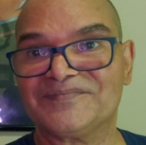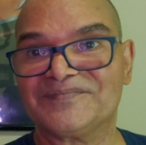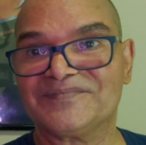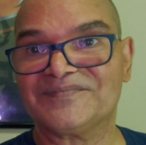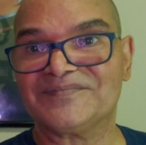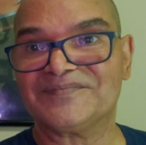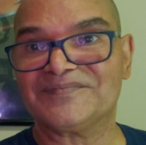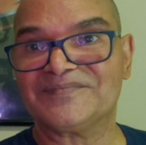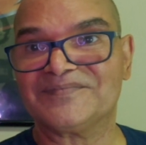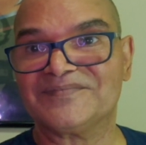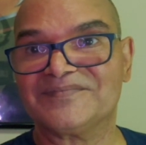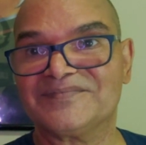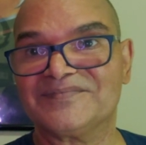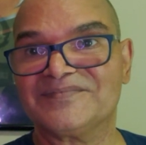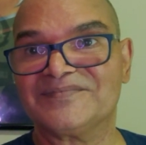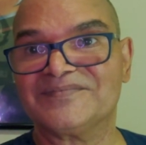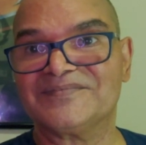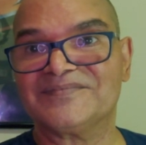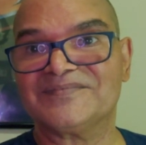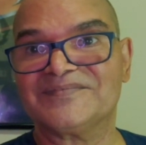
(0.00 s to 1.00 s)

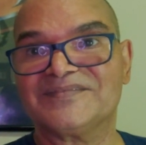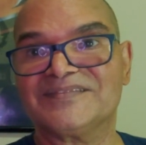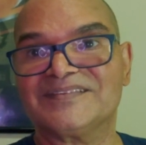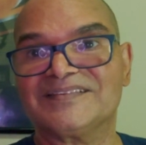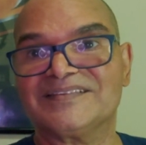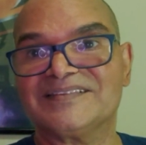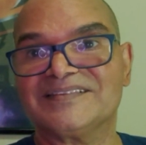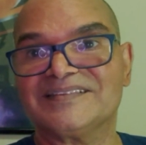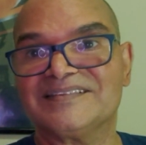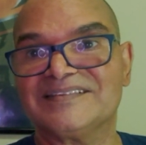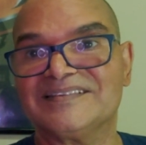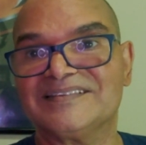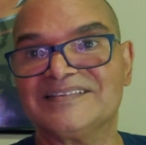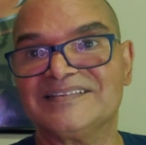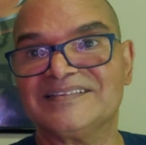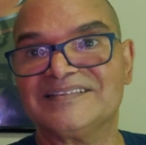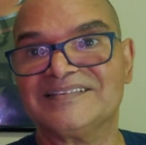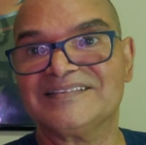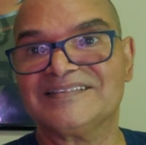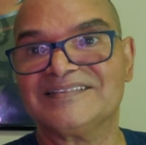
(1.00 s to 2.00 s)

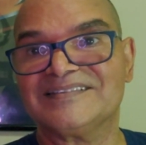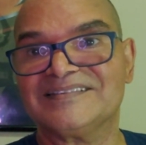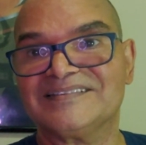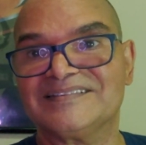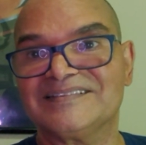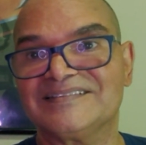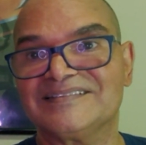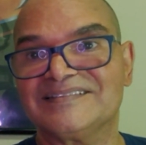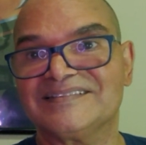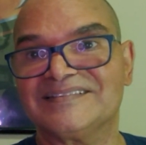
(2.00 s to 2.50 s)
[no speech]